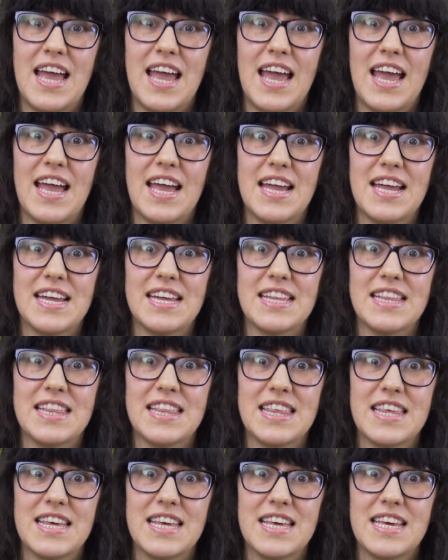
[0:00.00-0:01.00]

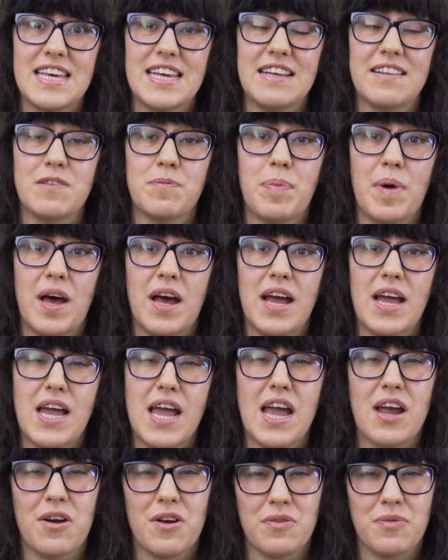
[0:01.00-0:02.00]
and it's by
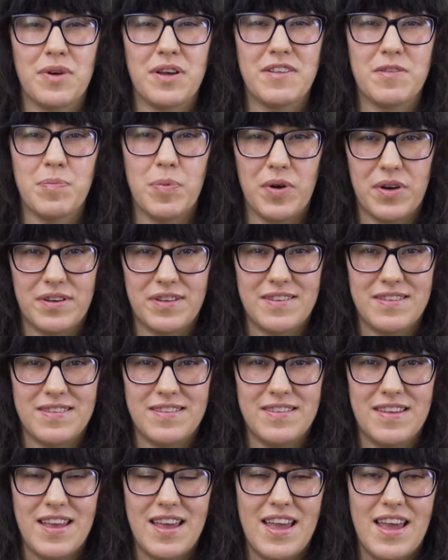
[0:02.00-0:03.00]
Aaron Reads
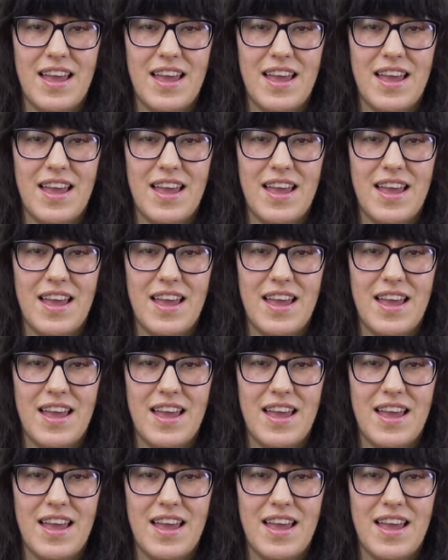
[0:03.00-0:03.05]
Books,